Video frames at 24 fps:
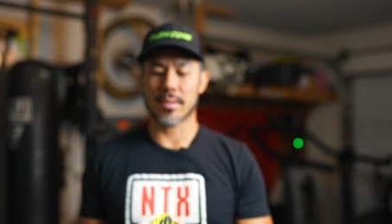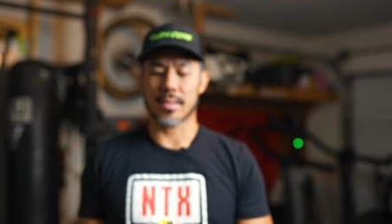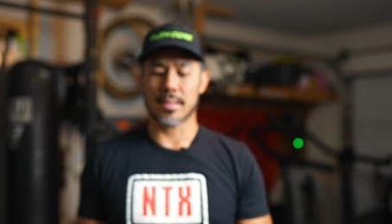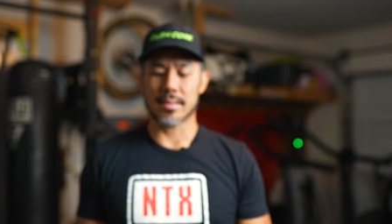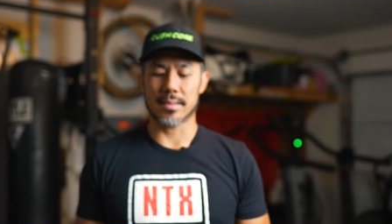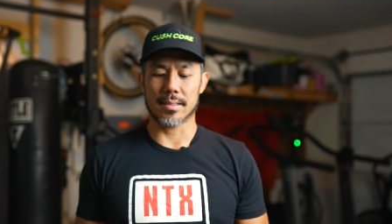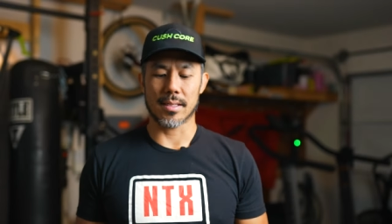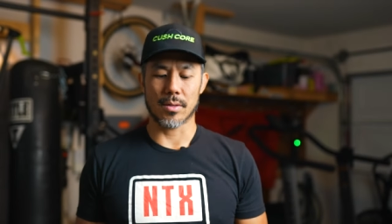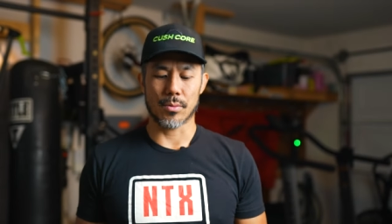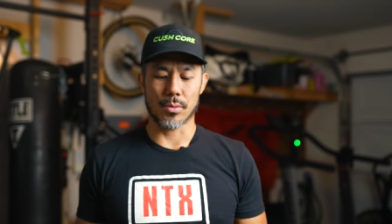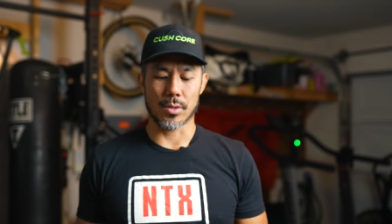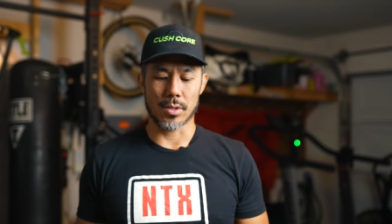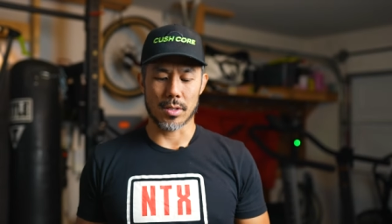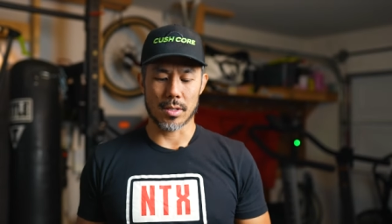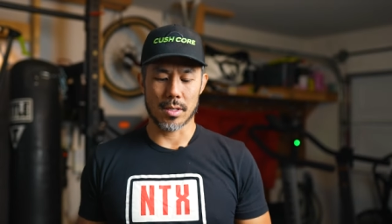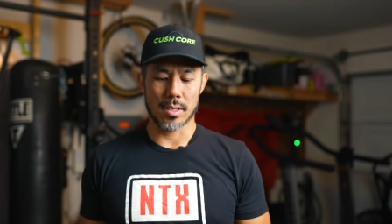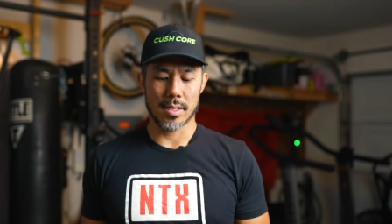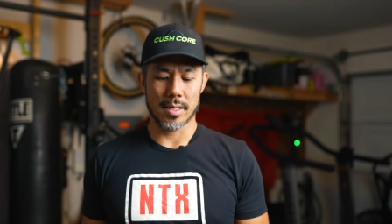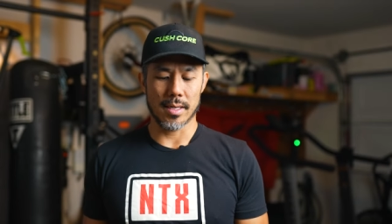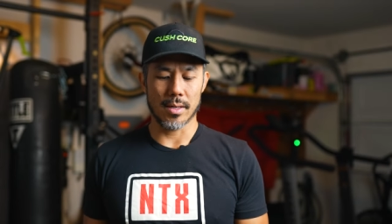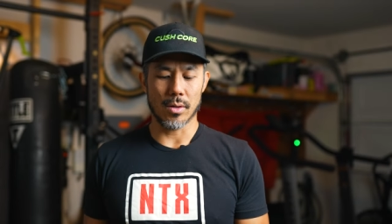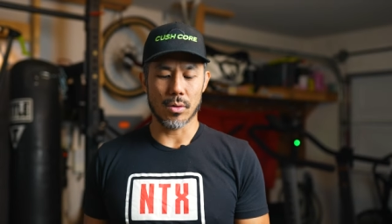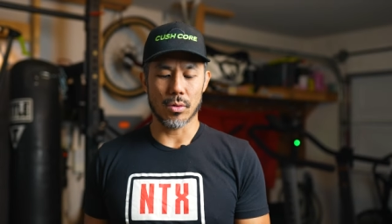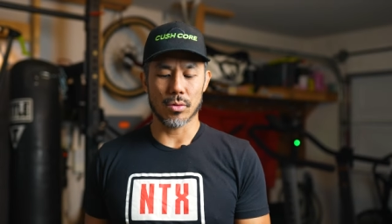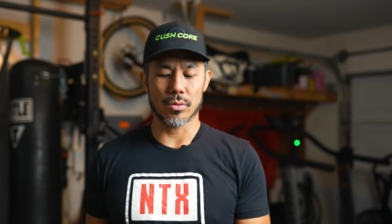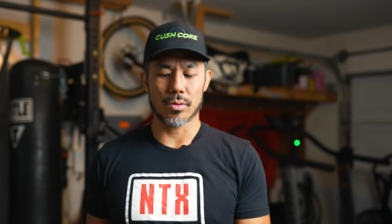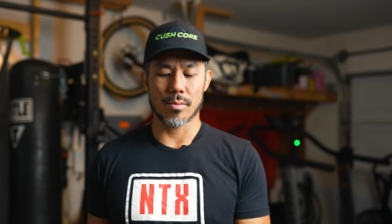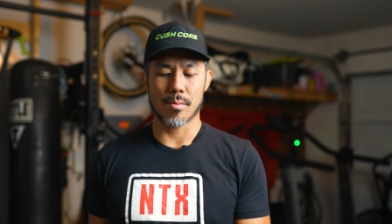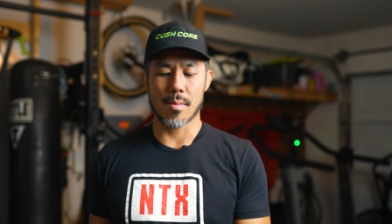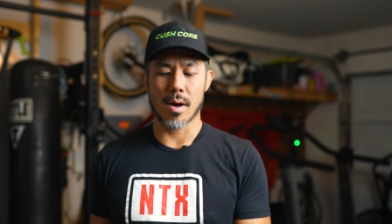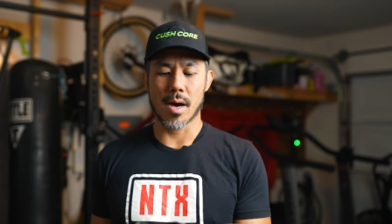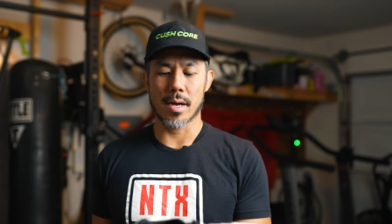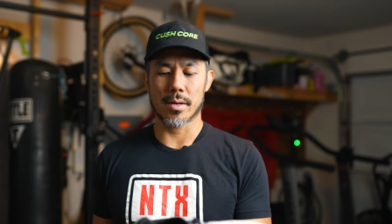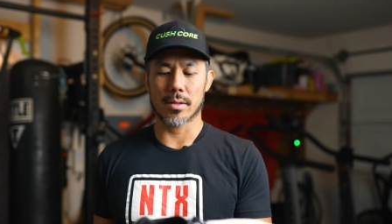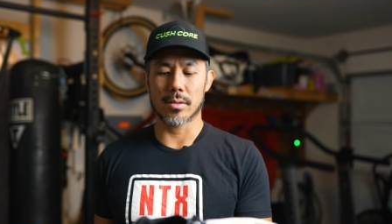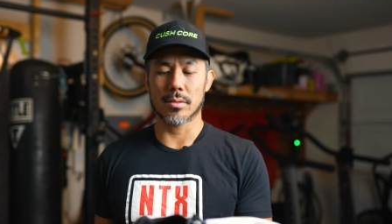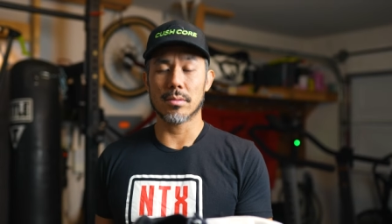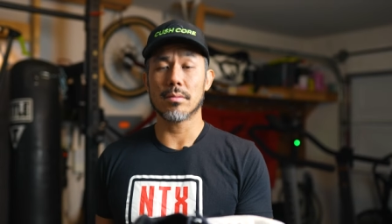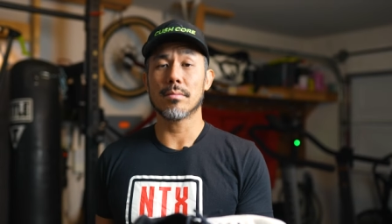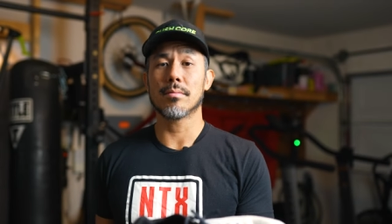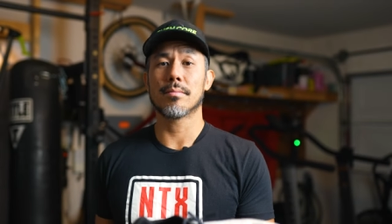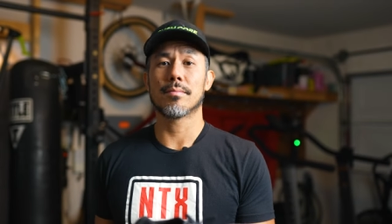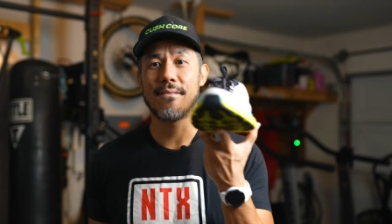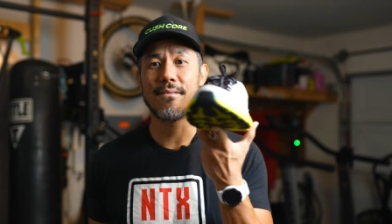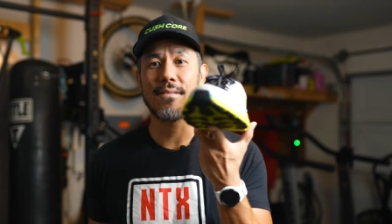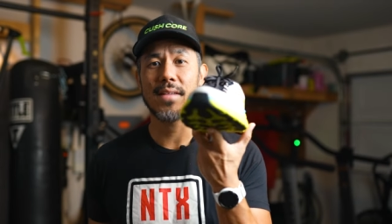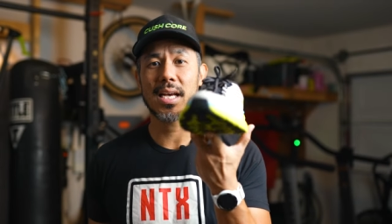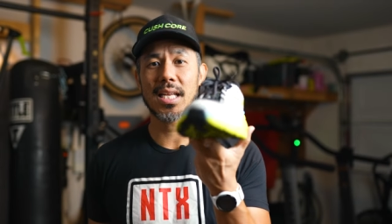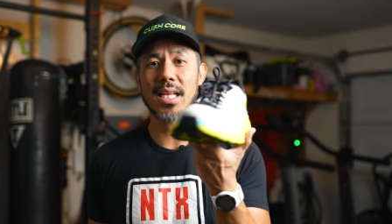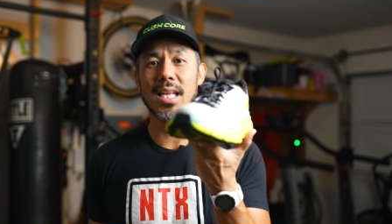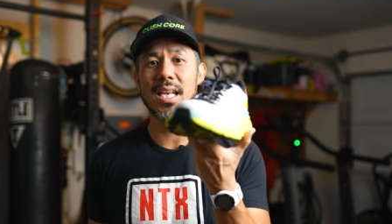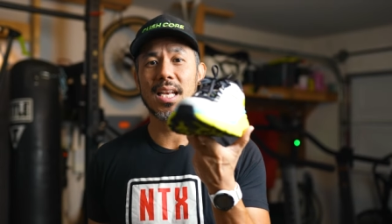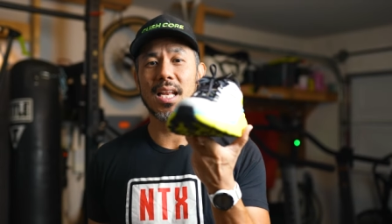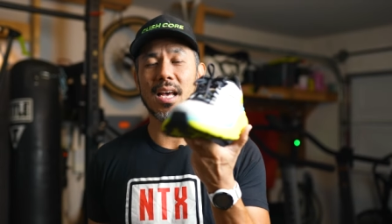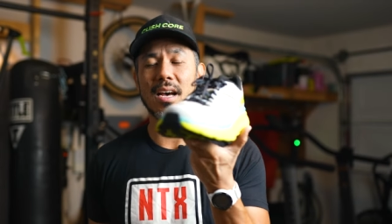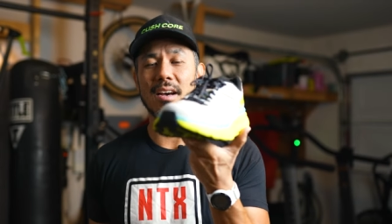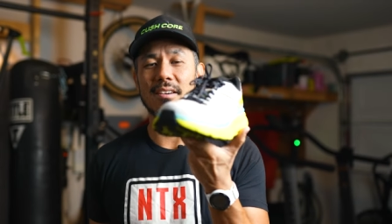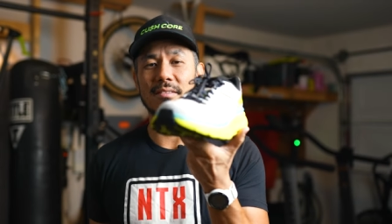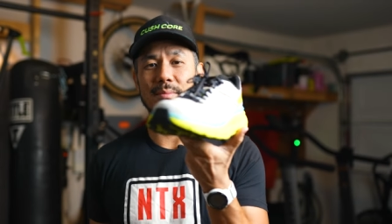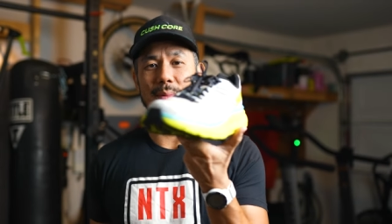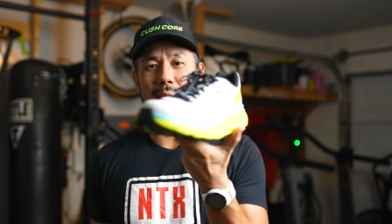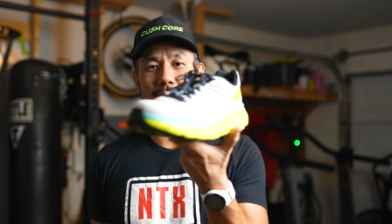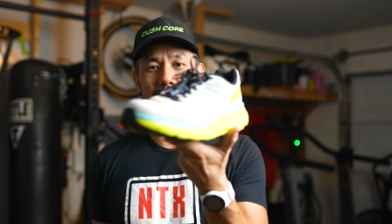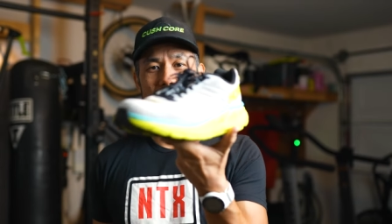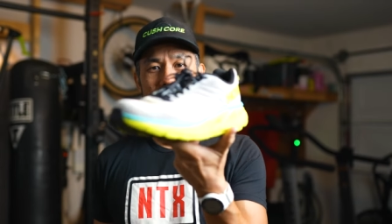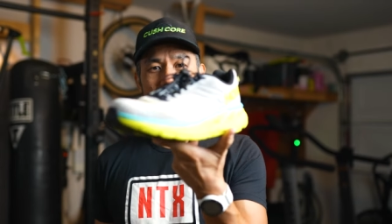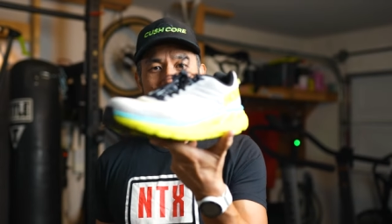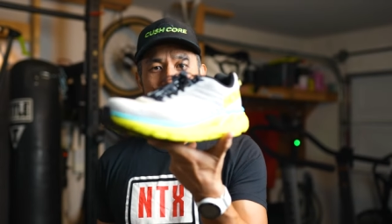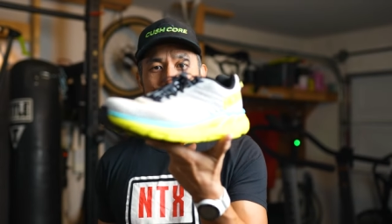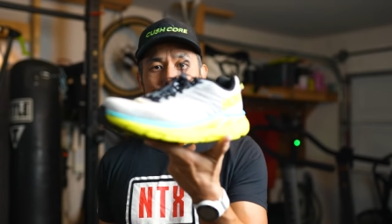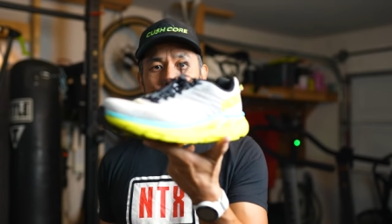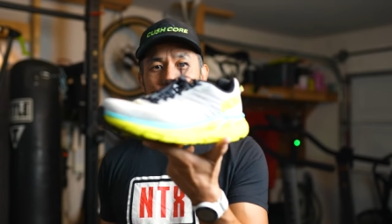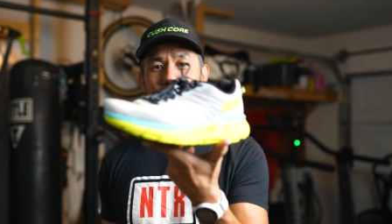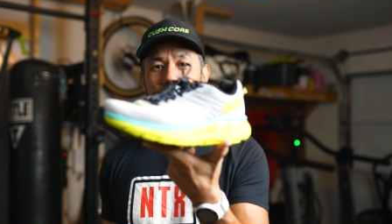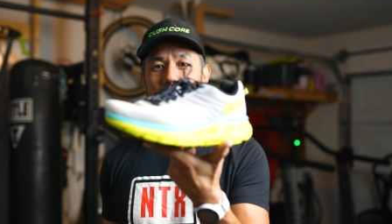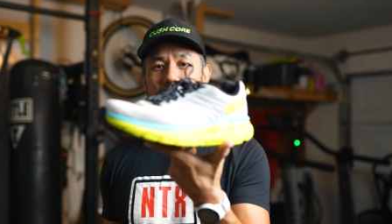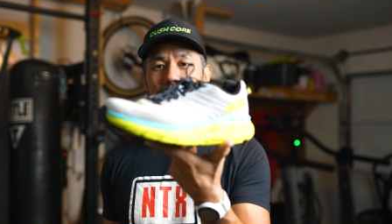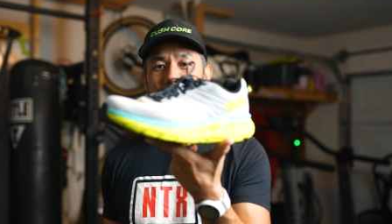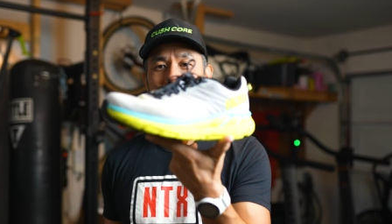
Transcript: because they were an older model. Fell in love because the cushioning